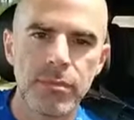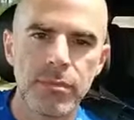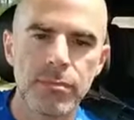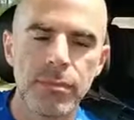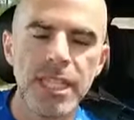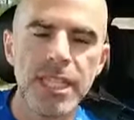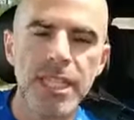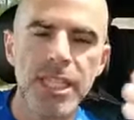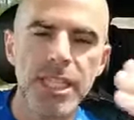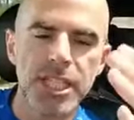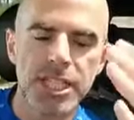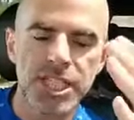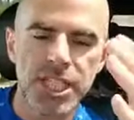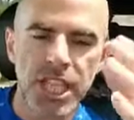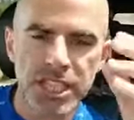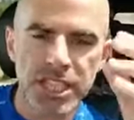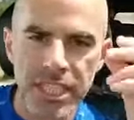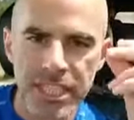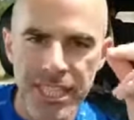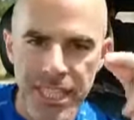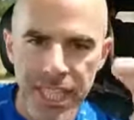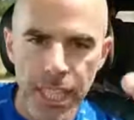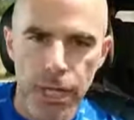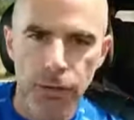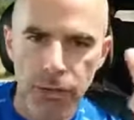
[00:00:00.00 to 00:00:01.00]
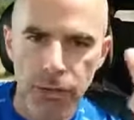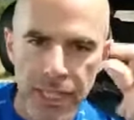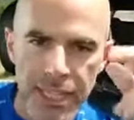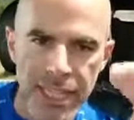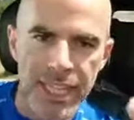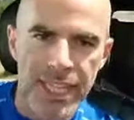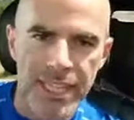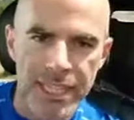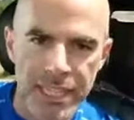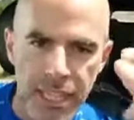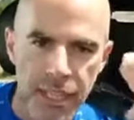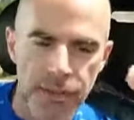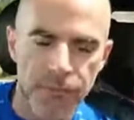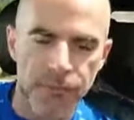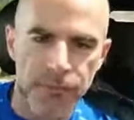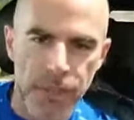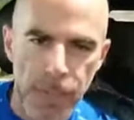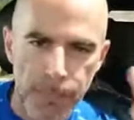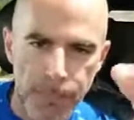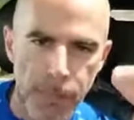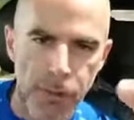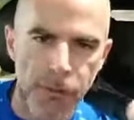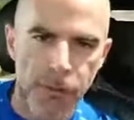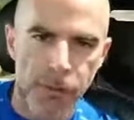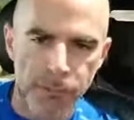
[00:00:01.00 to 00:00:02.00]
Made the decision, literally in the
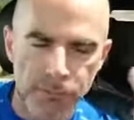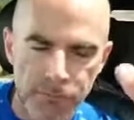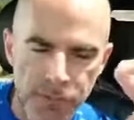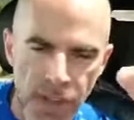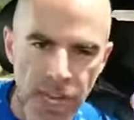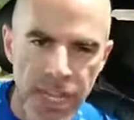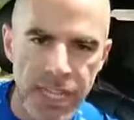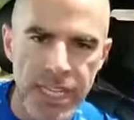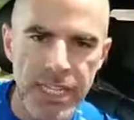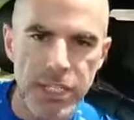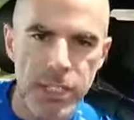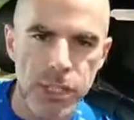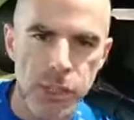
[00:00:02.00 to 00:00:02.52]
flip of a fucking